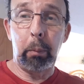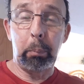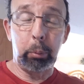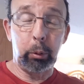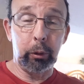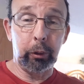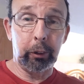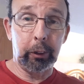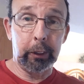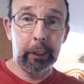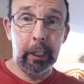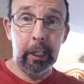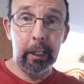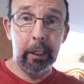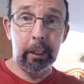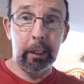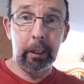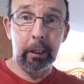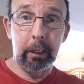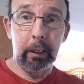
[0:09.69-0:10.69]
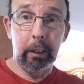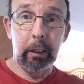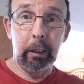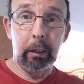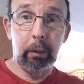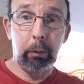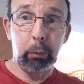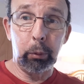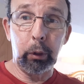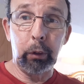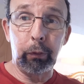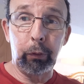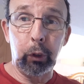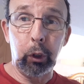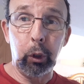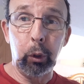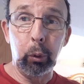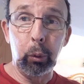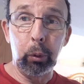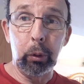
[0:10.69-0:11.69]
percent
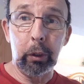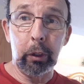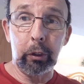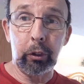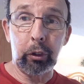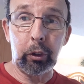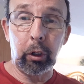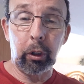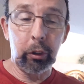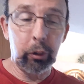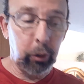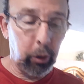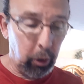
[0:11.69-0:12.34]
review that starts